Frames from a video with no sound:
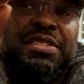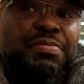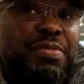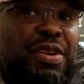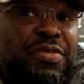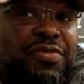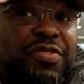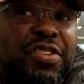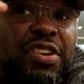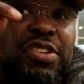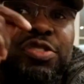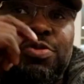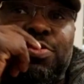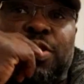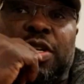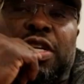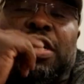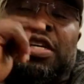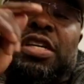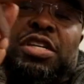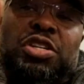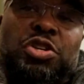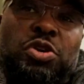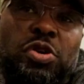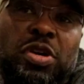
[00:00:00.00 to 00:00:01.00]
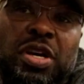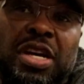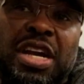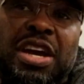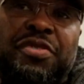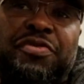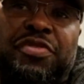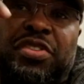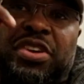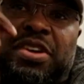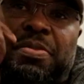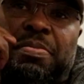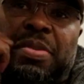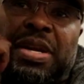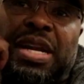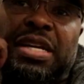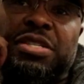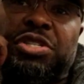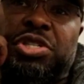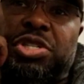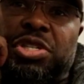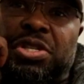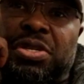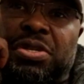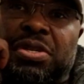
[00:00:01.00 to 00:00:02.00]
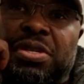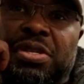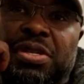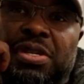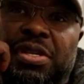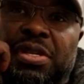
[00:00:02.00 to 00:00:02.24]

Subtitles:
he's my first one. You're an African man, aren't you?